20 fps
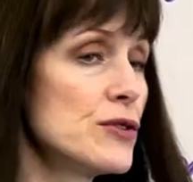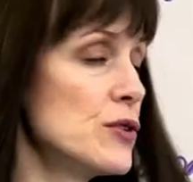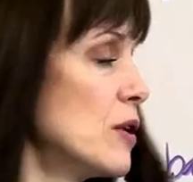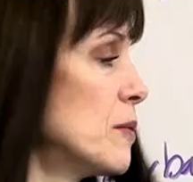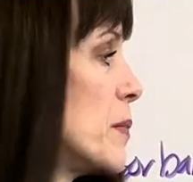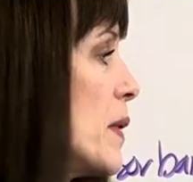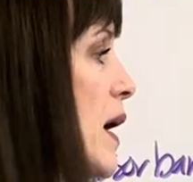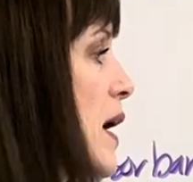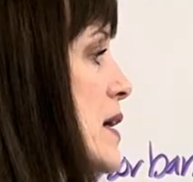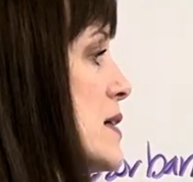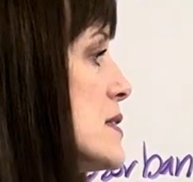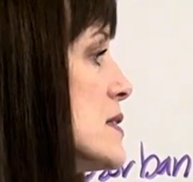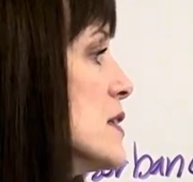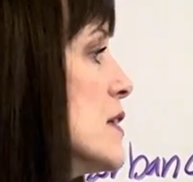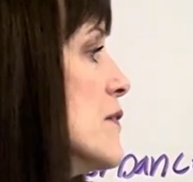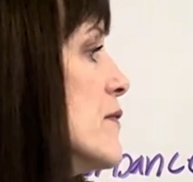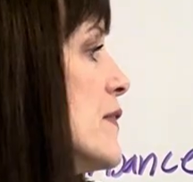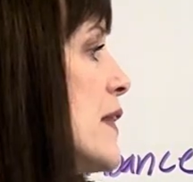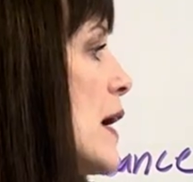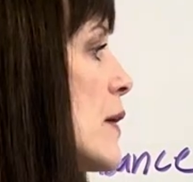to a
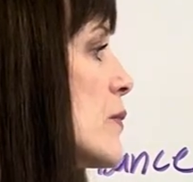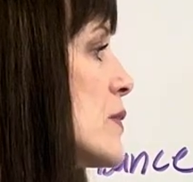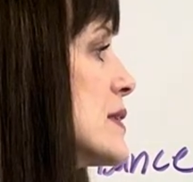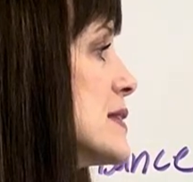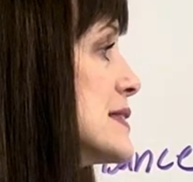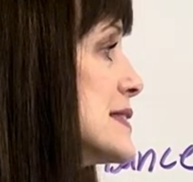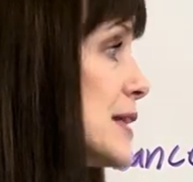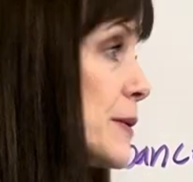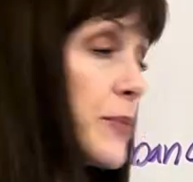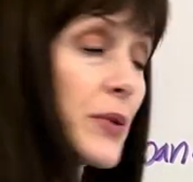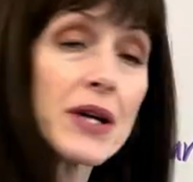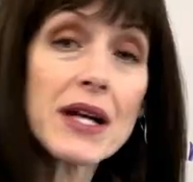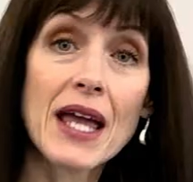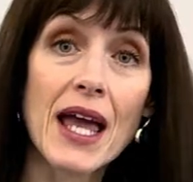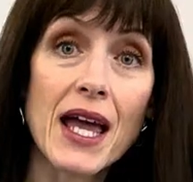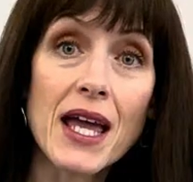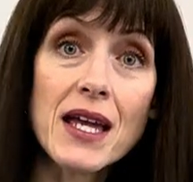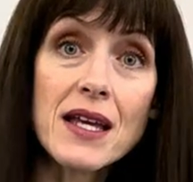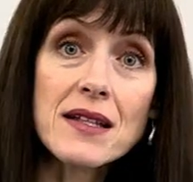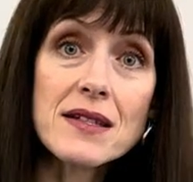positive, that
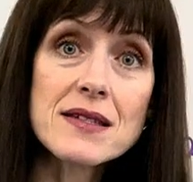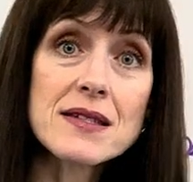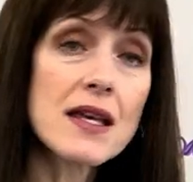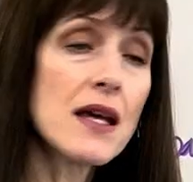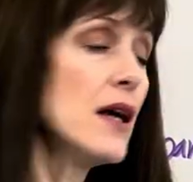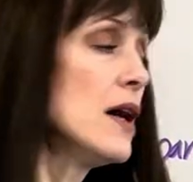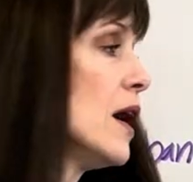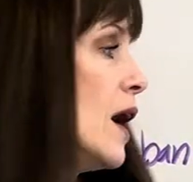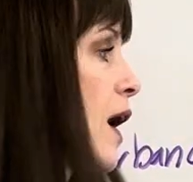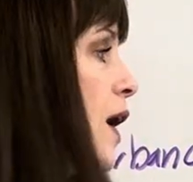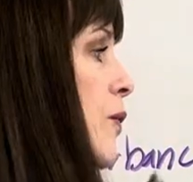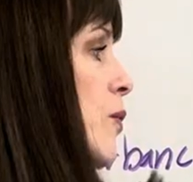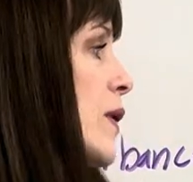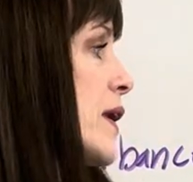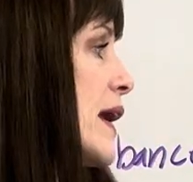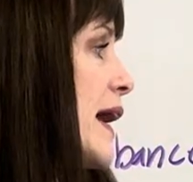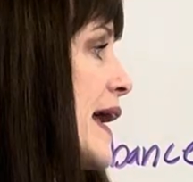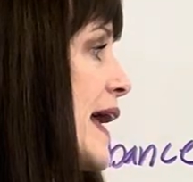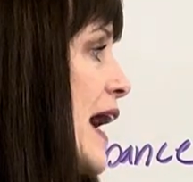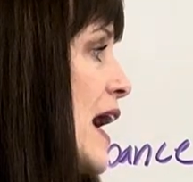reciprocates uh,
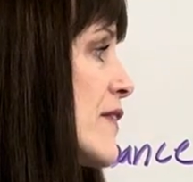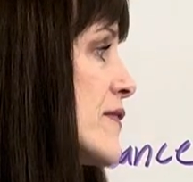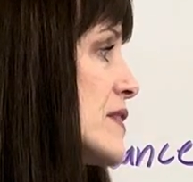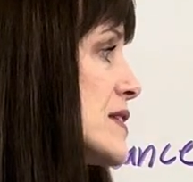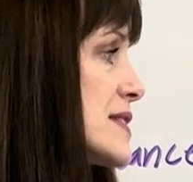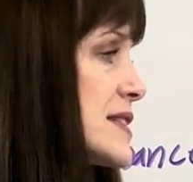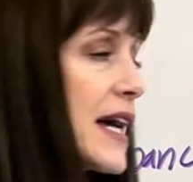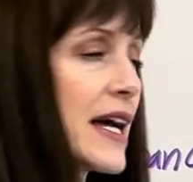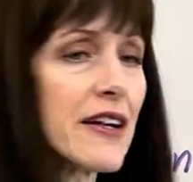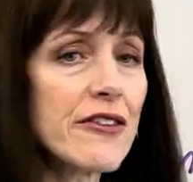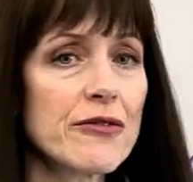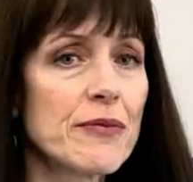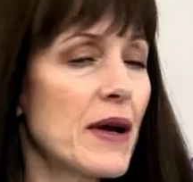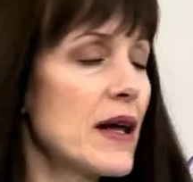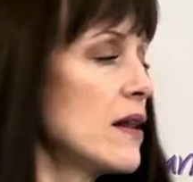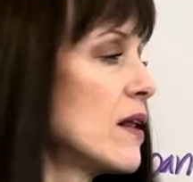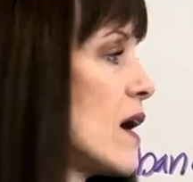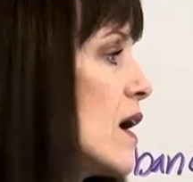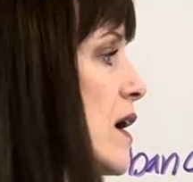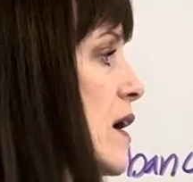what I have inside of my
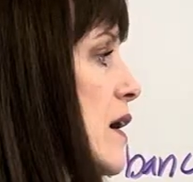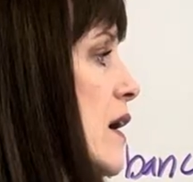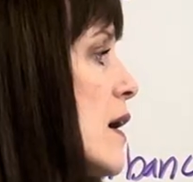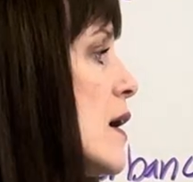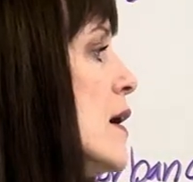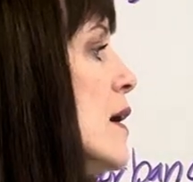log.